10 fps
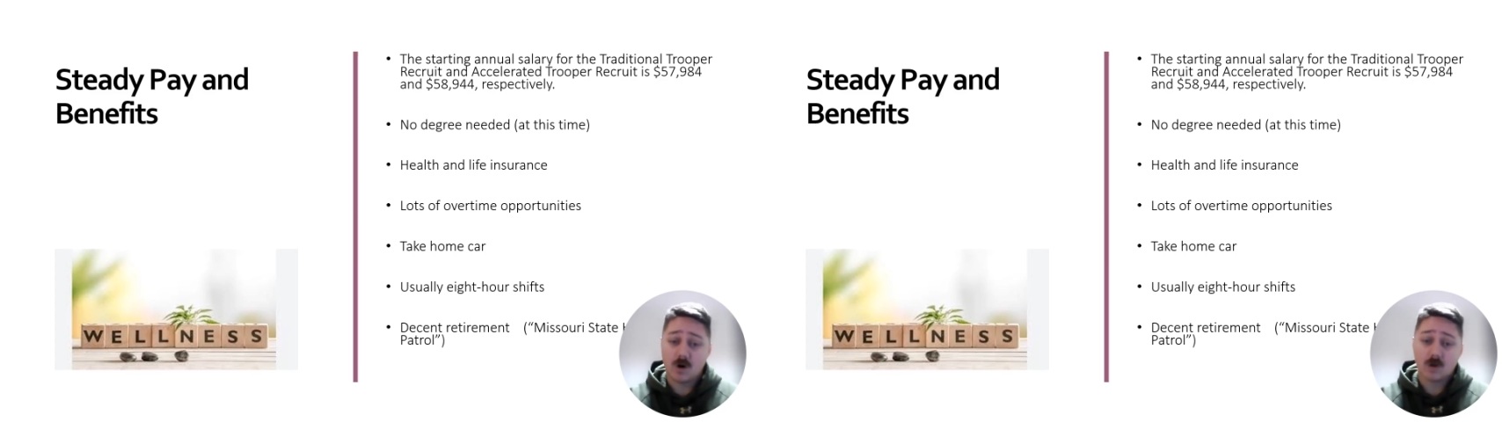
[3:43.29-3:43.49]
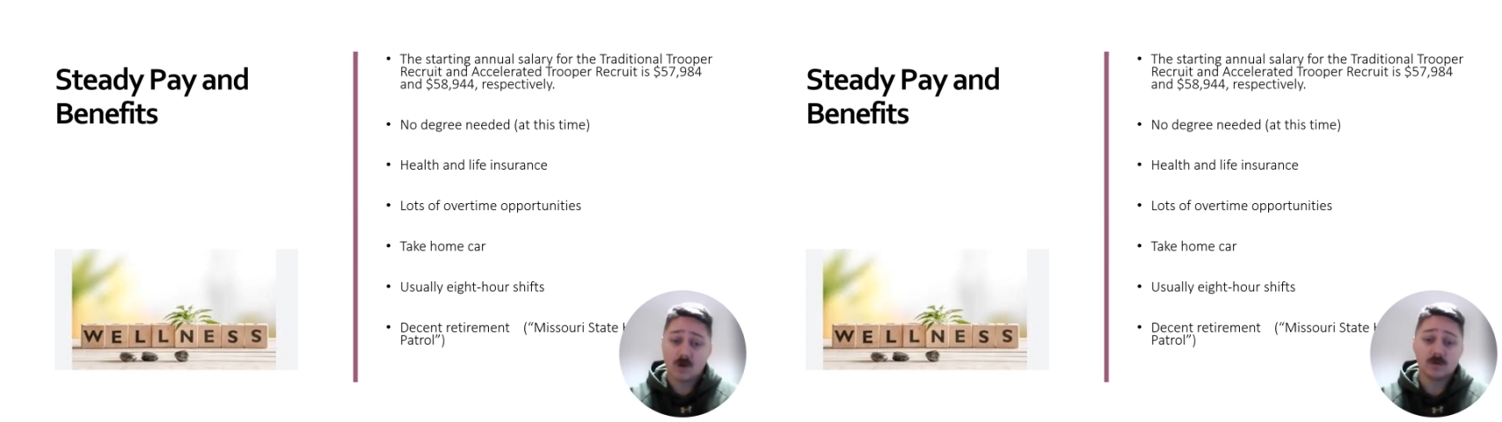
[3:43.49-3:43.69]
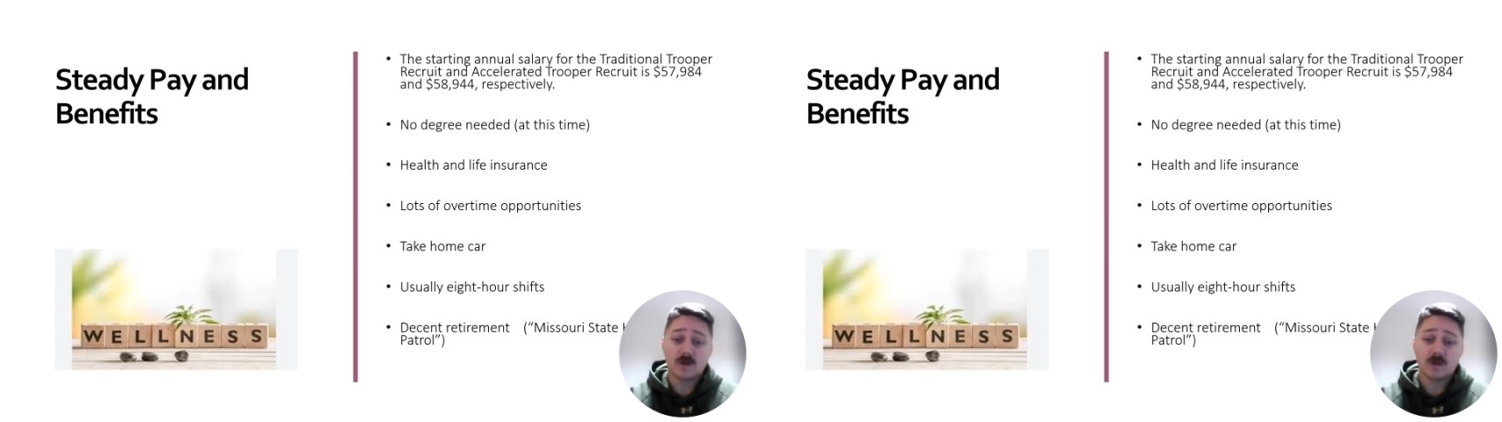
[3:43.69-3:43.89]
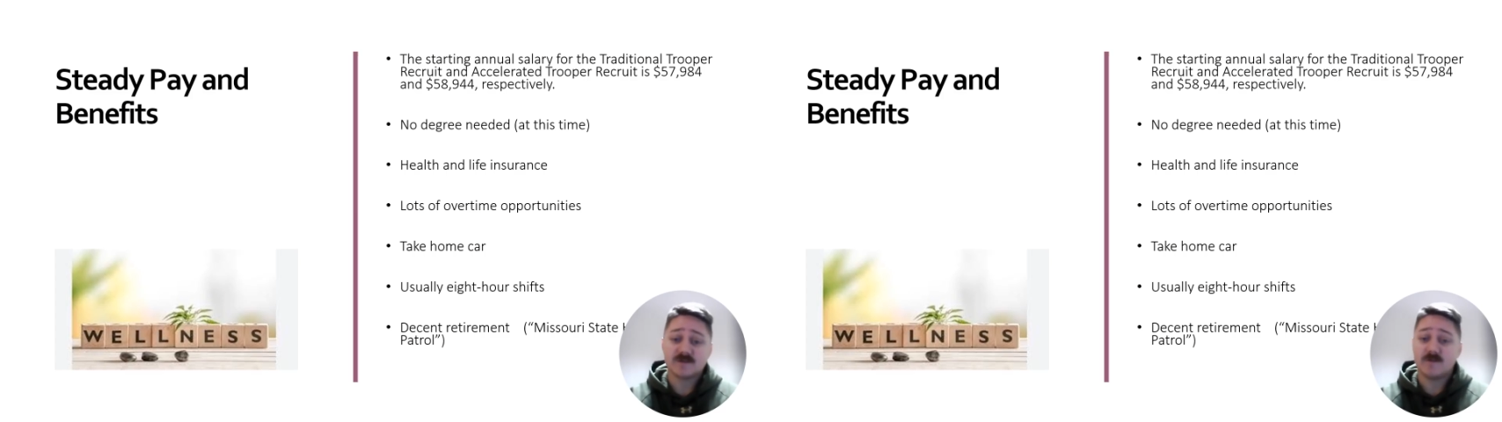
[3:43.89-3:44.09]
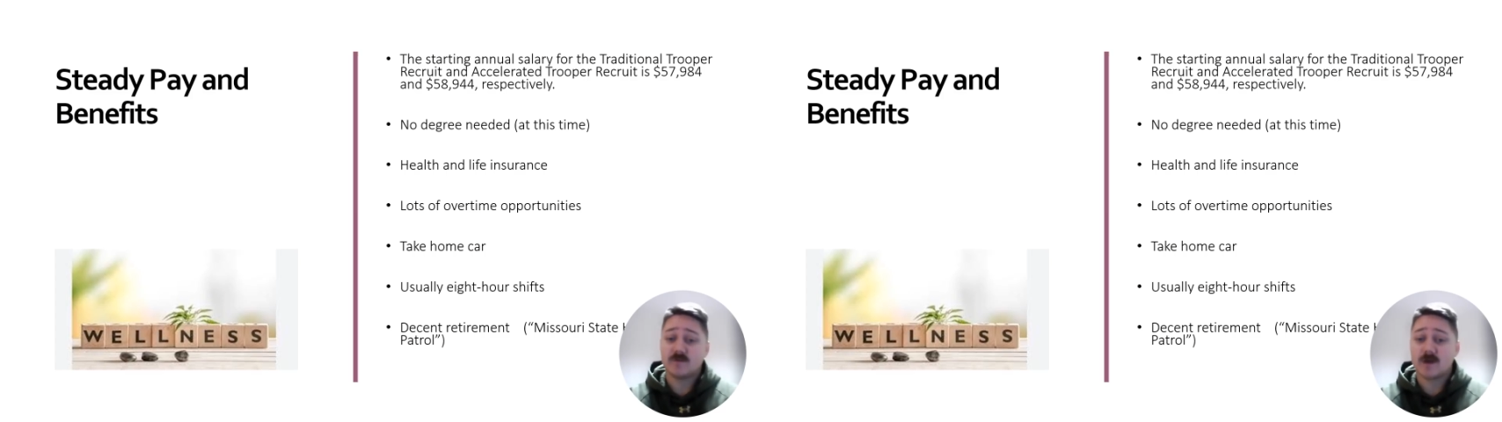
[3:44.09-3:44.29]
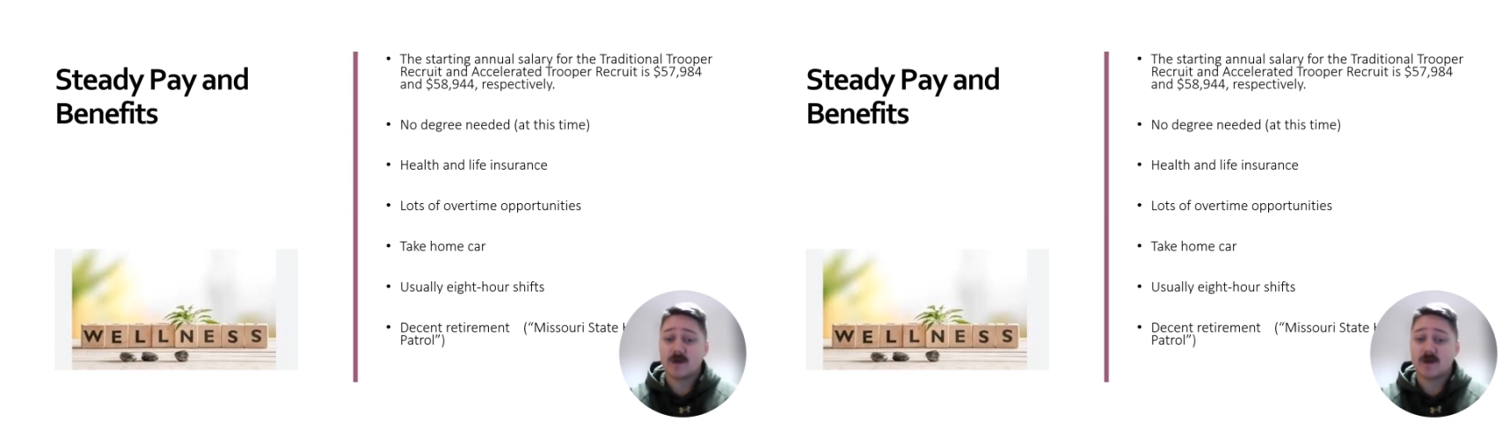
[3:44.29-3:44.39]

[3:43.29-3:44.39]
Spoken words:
are lots of overtime